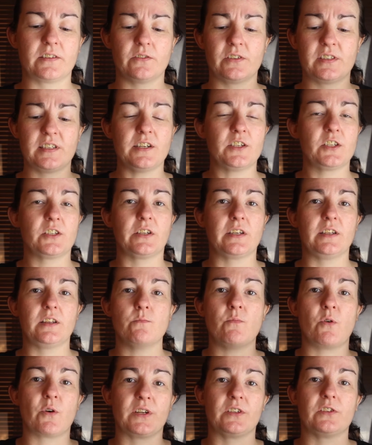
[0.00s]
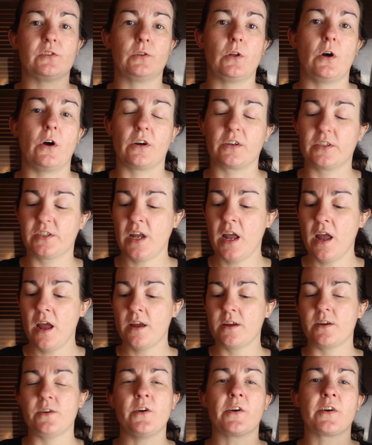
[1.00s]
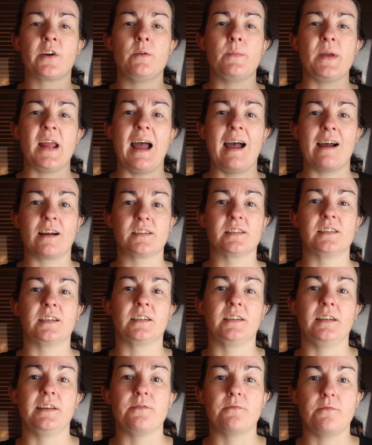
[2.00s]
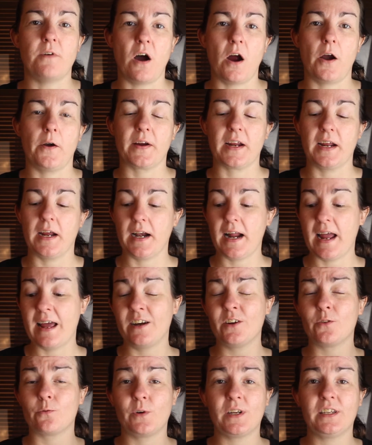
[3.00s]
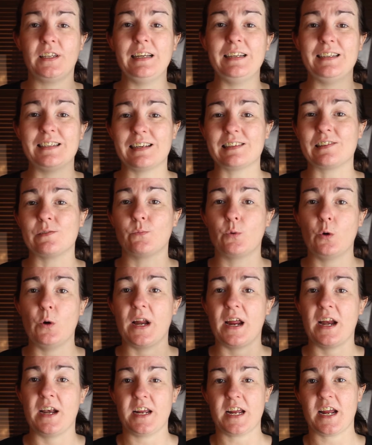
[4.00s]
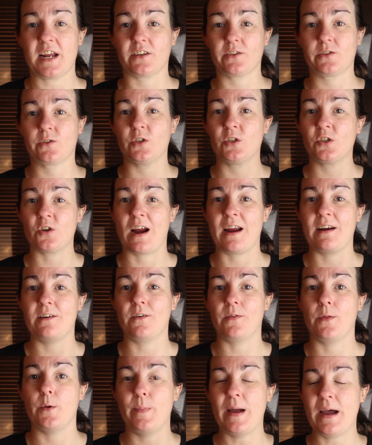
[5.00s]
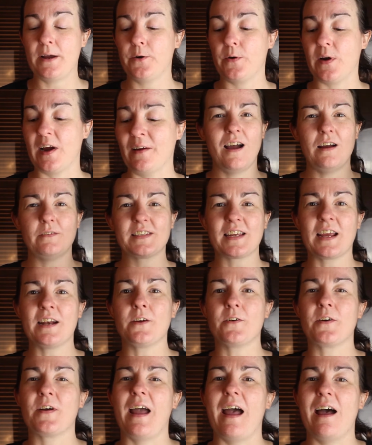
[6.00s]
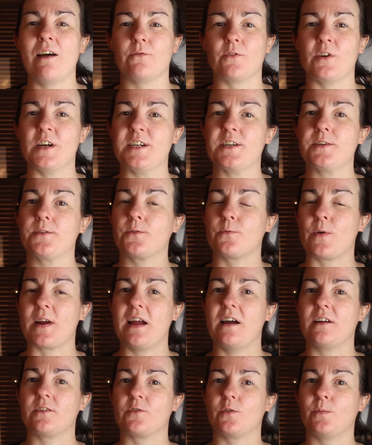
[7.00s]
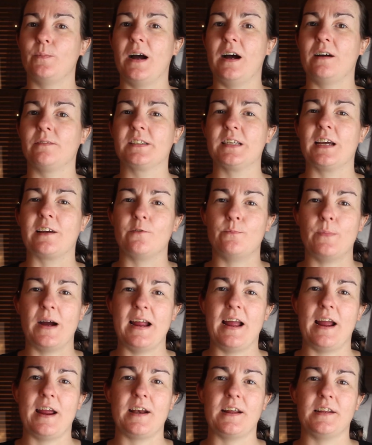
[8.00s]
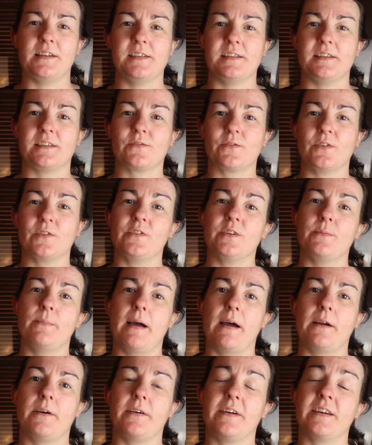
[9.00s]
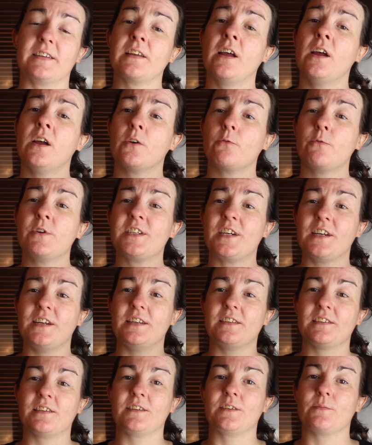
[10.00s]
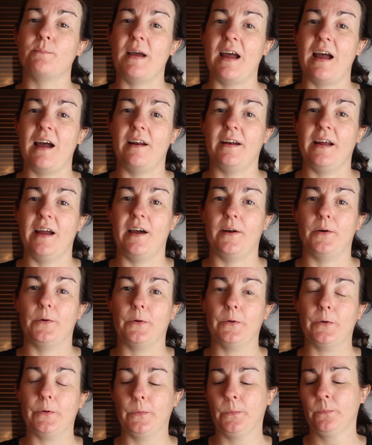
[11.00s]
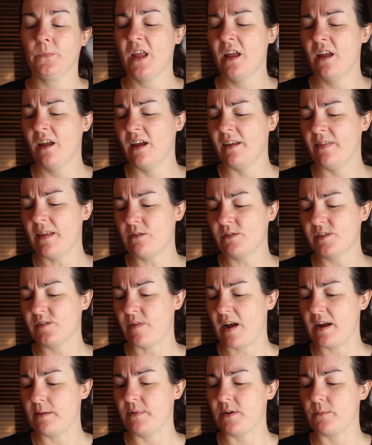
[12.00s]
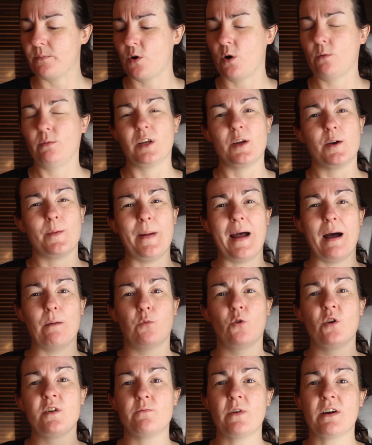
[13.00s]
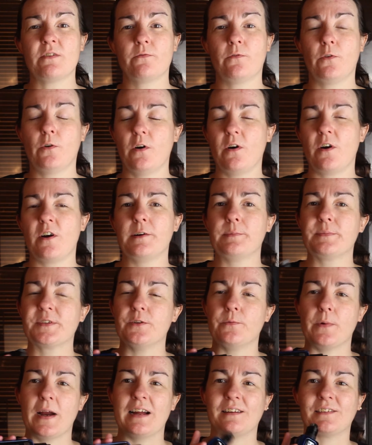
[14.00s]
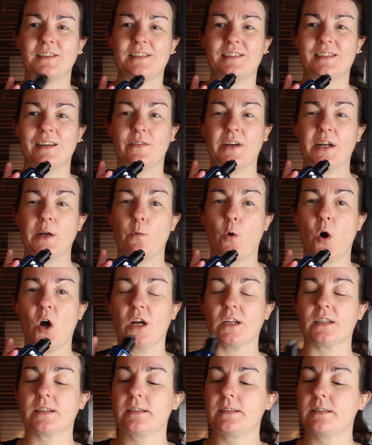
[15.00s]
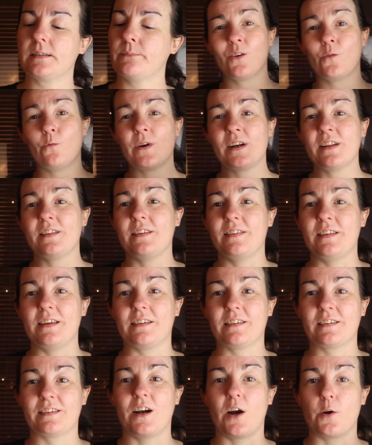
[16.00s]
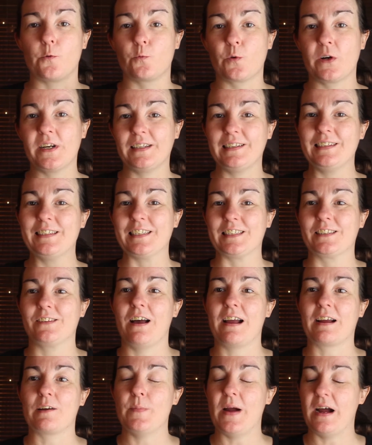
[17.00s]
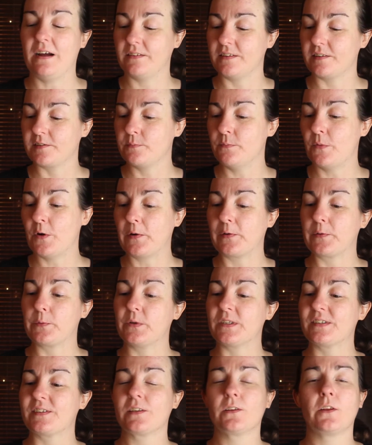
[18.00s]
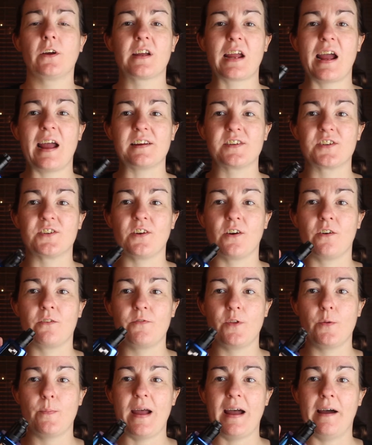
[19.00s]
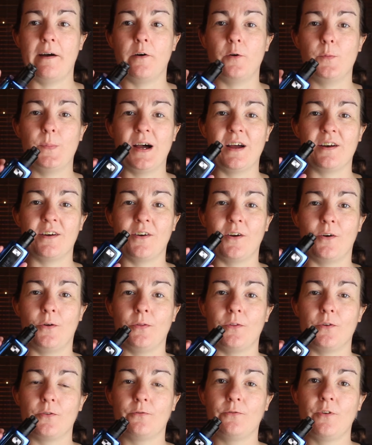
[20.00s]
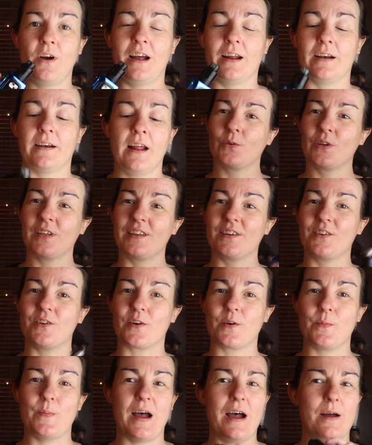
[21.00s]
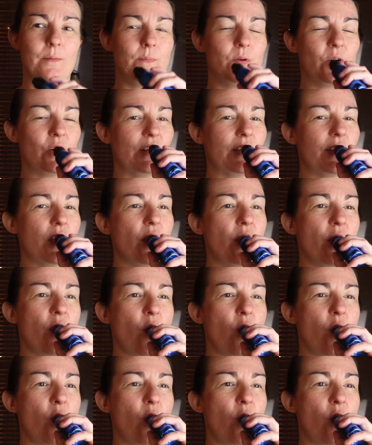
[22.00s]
So essentially the mod is locked. You're not going to be accidentally firing it and it really doesn't put any extra drain on the battery. I was getting on average 300 puffs out of my 18650 batteries, which isn't bad at all. And that was vaping probably at about 0.14 ohms and around 70 watts. One of the things that I really did like about this mod was the location of the power button on the front. It's really not a bad mod.